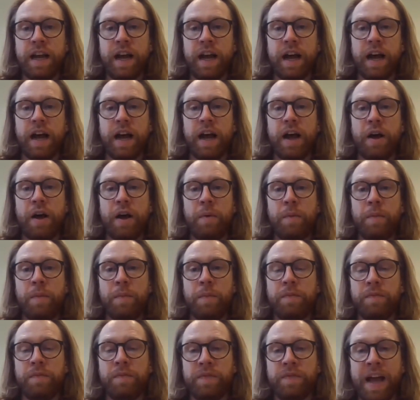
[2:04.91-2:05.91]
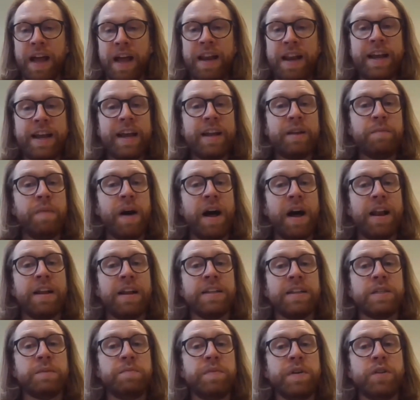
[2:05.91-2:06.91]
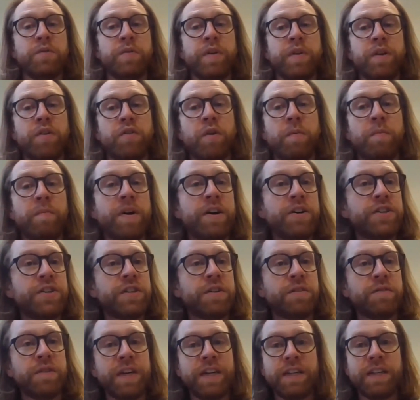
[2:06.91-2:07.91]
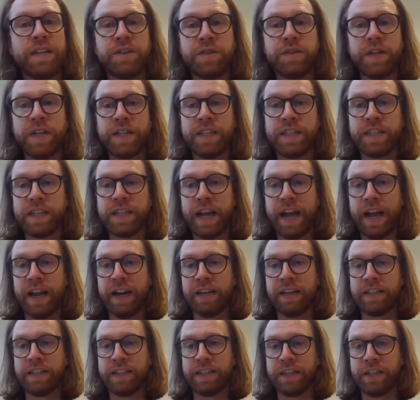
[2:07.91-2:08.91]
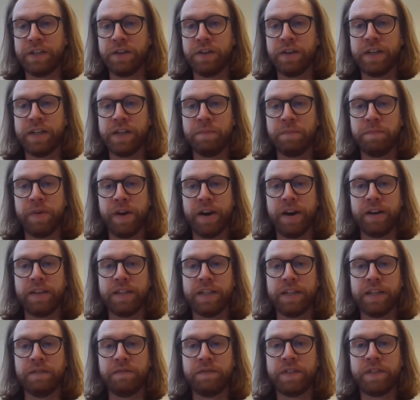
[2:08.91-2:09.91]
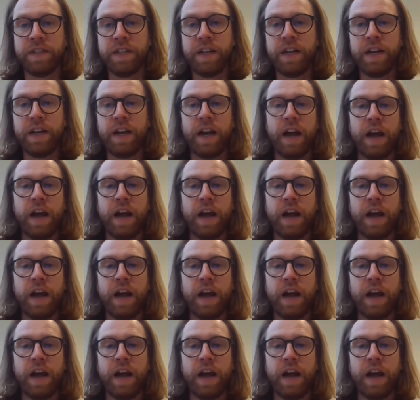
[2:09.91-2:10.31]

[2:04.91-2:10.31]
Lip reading: delicate balance between commercial interests and security imperatives,